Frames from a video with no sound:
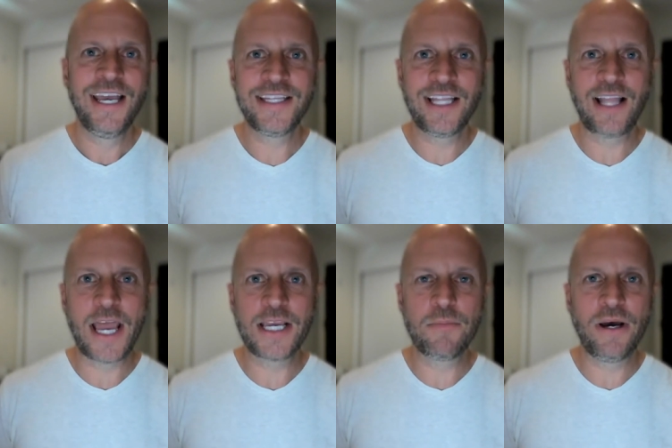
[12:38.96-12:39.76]
hit the
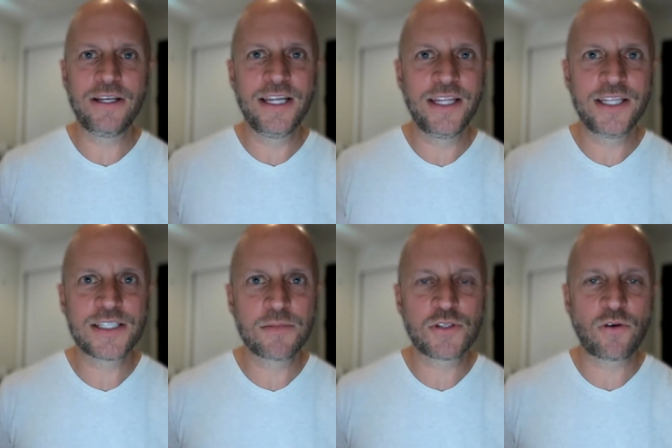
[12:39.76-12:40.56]
like button, hit the
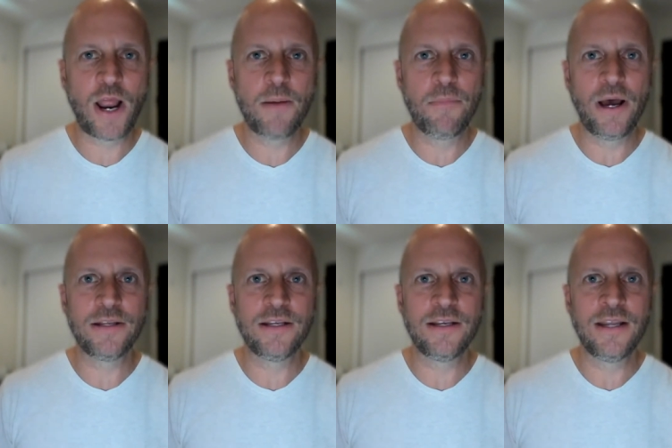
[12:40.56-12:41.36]
subscribe
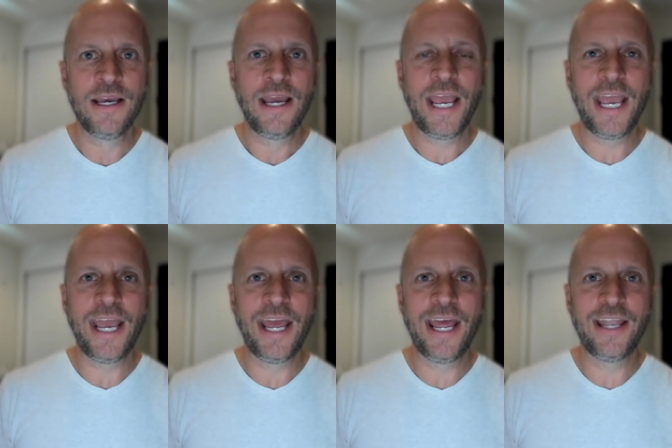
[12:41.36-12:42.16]
button,
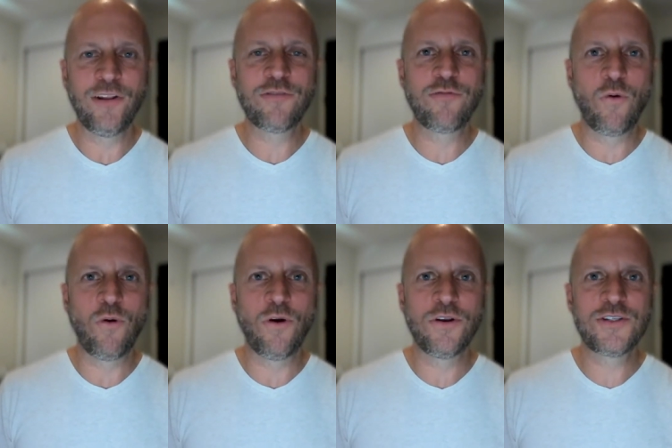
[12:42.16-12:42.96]
and look
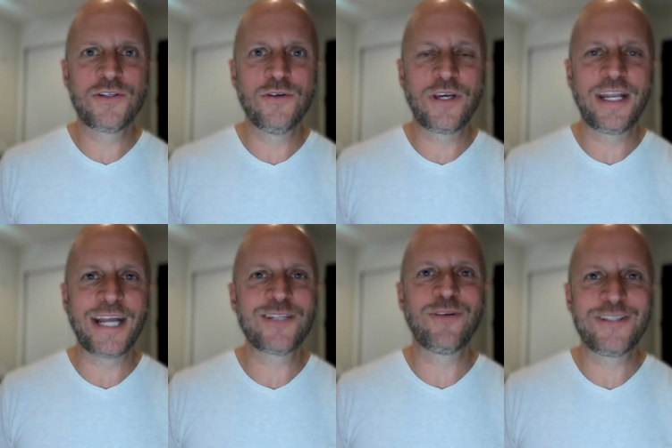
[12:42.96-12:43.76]
forward to
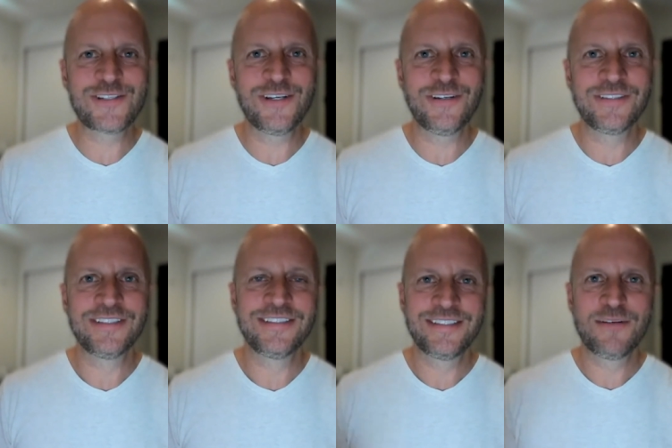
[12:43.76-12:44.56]
connecting with you soon.
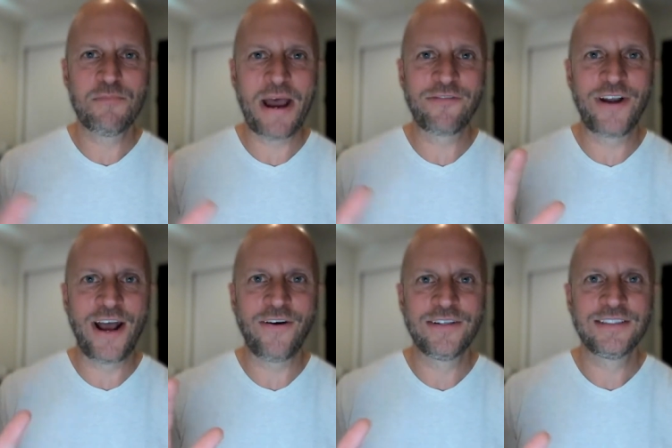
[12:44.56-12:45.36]
Bye for
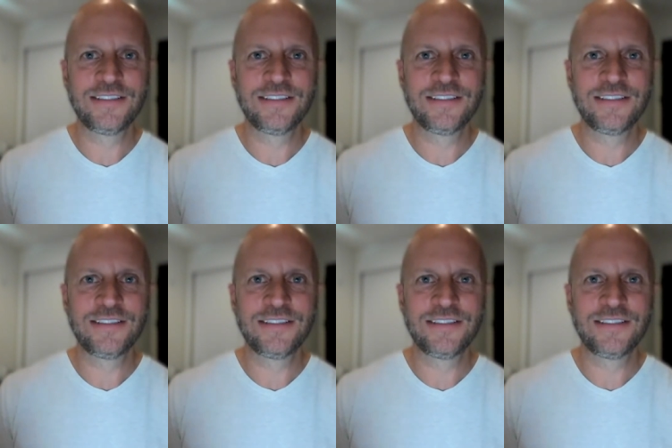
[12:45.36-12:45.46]
now.